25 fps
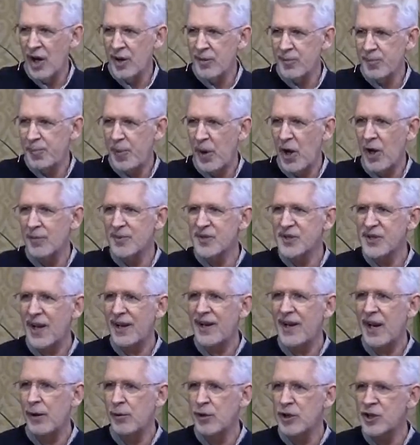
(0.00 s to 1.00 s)
on Palm
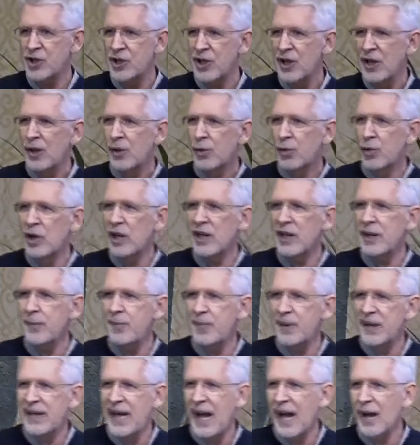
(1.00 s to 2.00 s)
Sunday, which really
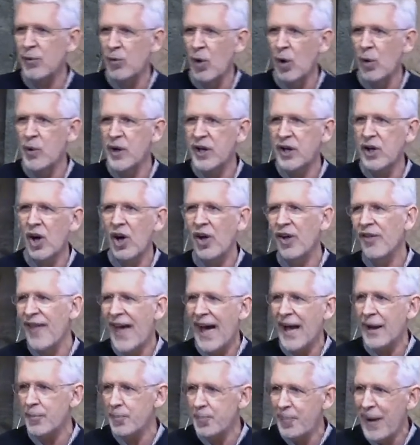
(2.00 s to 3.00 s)
began what we call
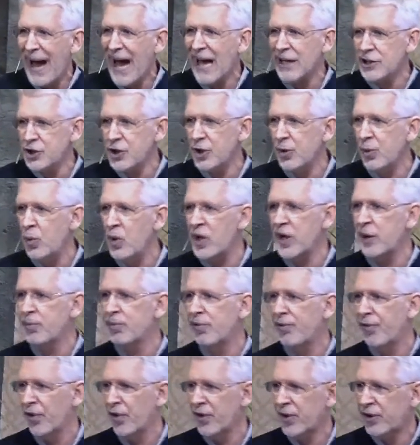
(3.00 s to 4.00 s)
that Passion Week
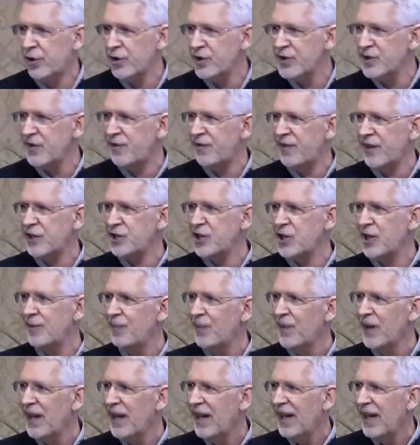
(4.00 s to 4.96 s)
before the crucifixion.